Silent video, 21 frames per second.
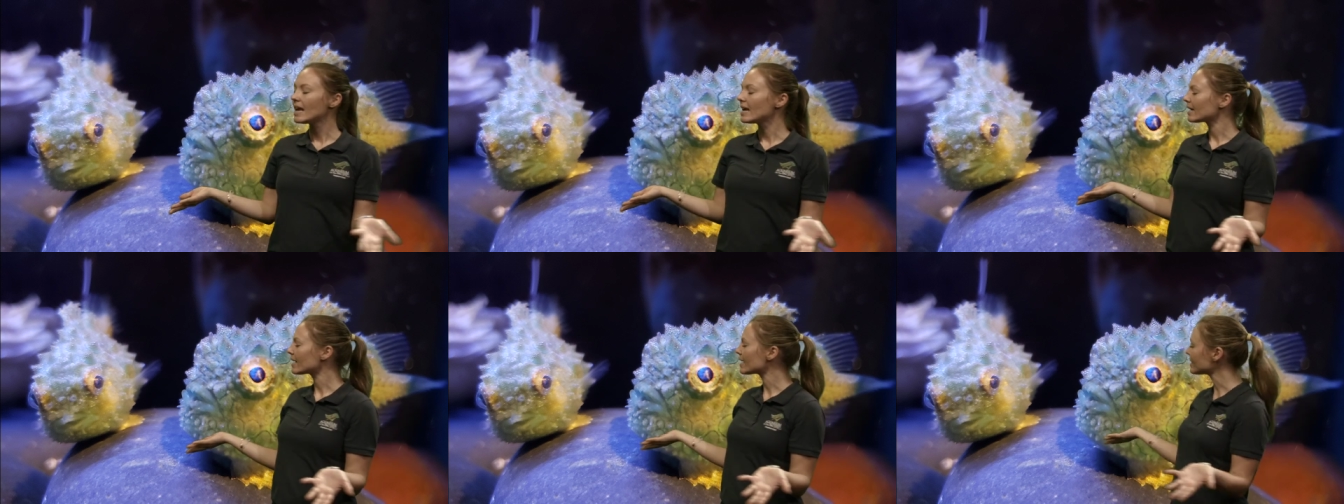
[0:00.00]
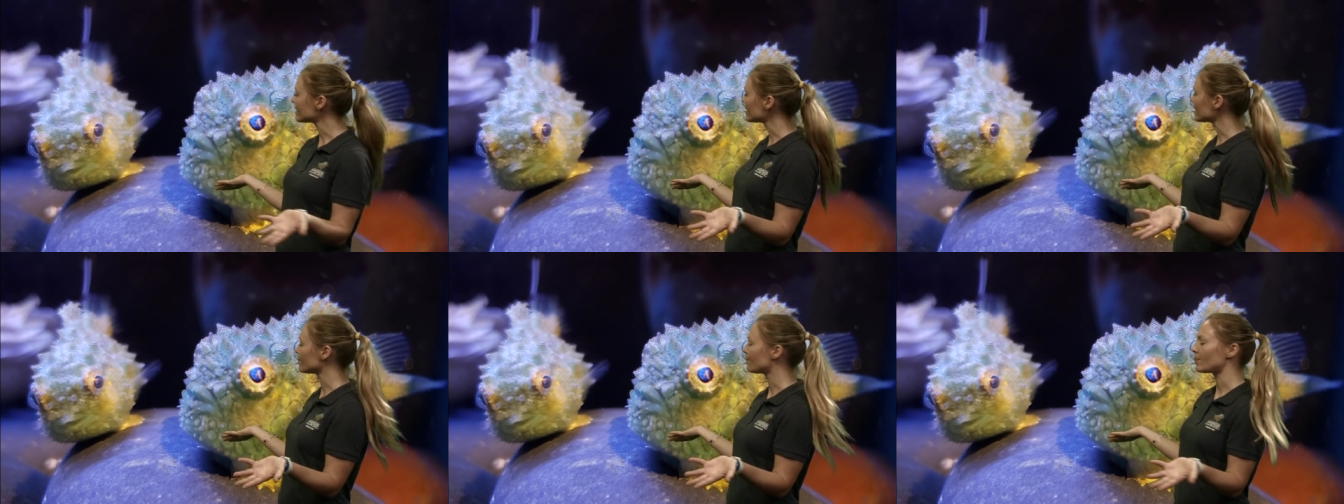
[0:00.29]

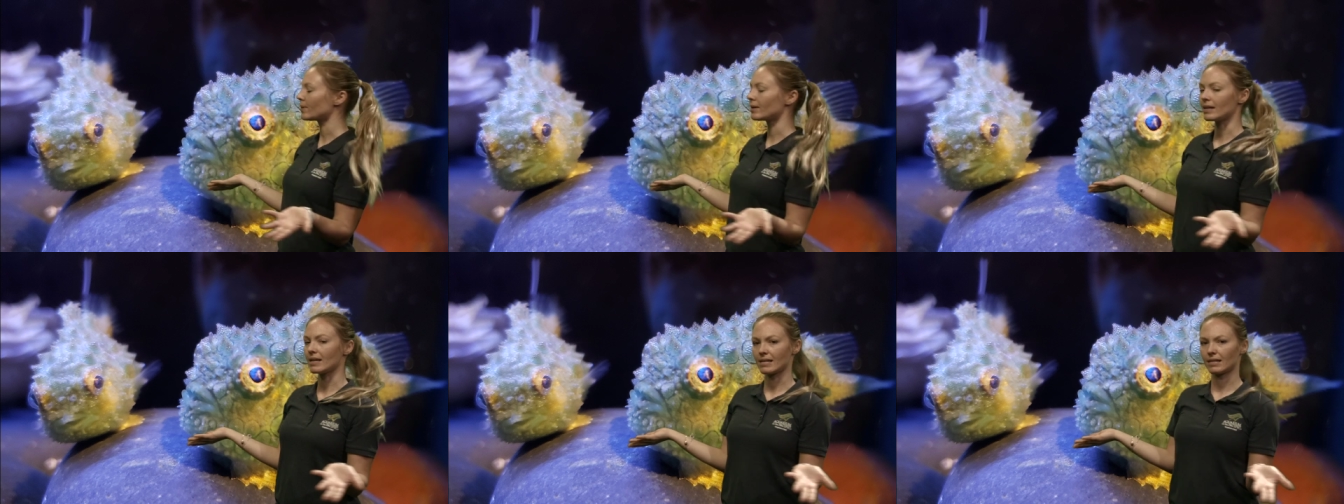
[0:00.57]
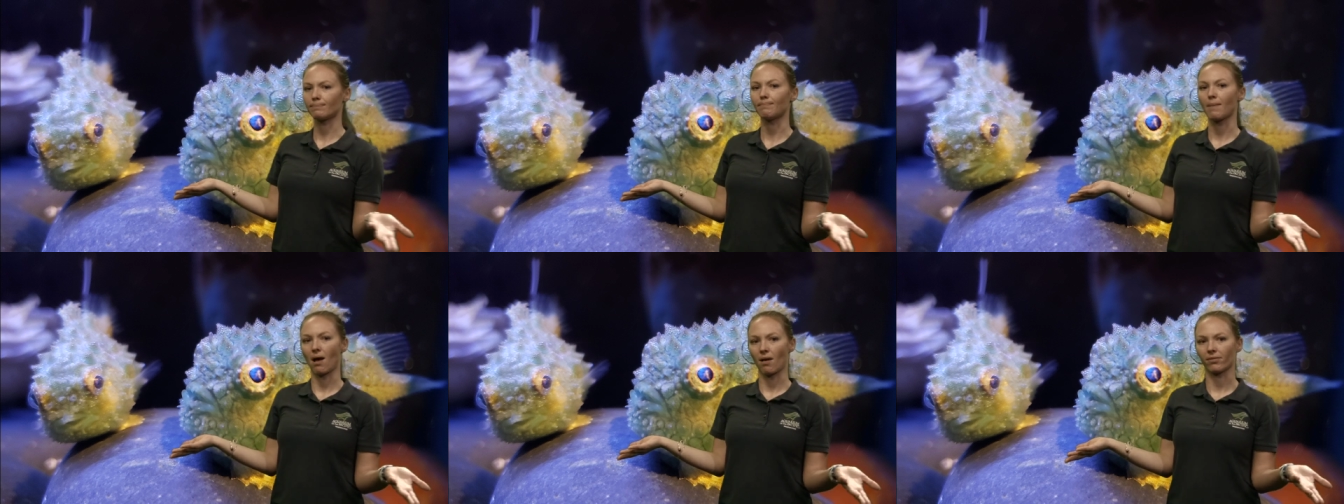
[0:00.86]
Because they're pretty
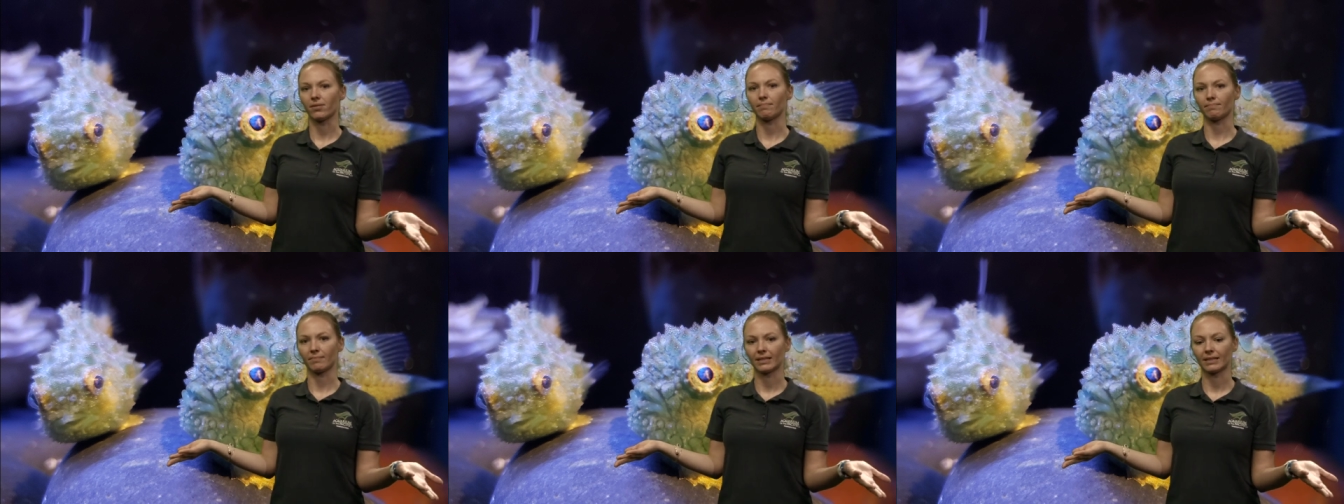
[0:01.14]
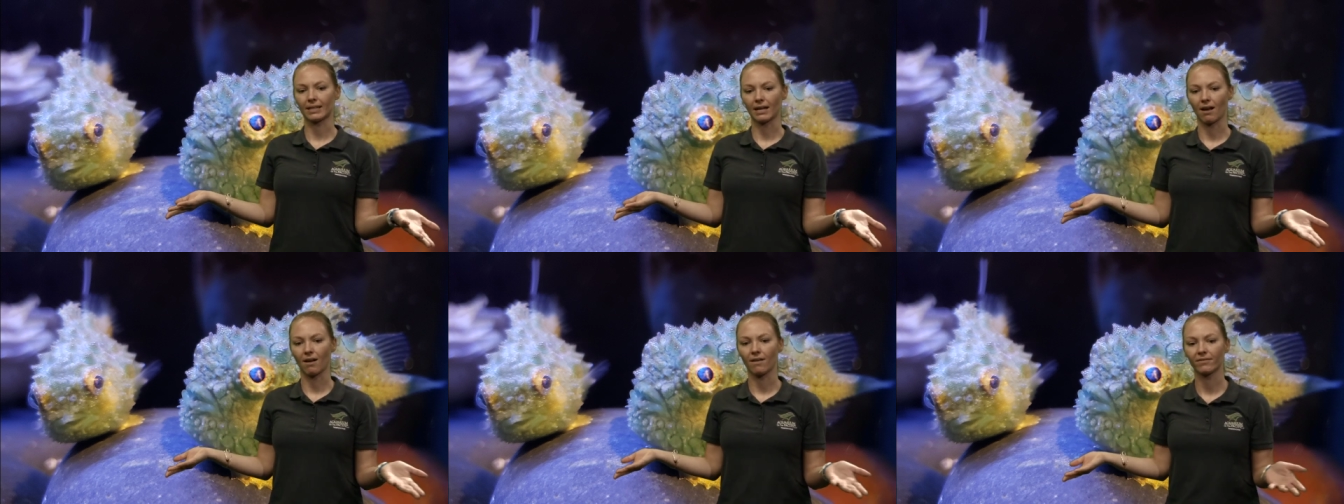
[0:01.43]
small
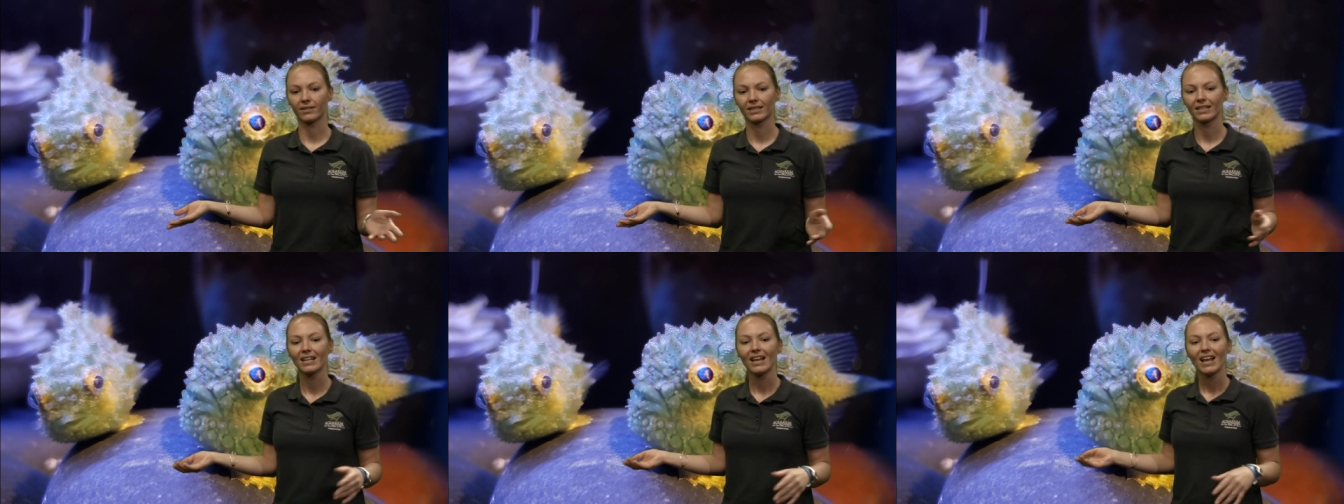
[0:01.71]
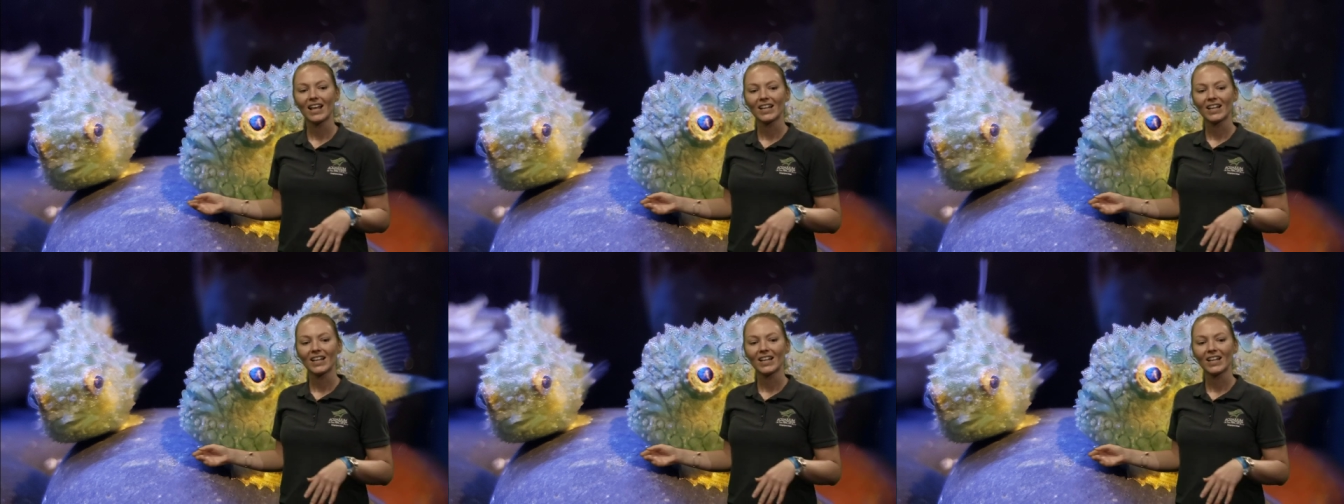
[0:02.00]
themselves.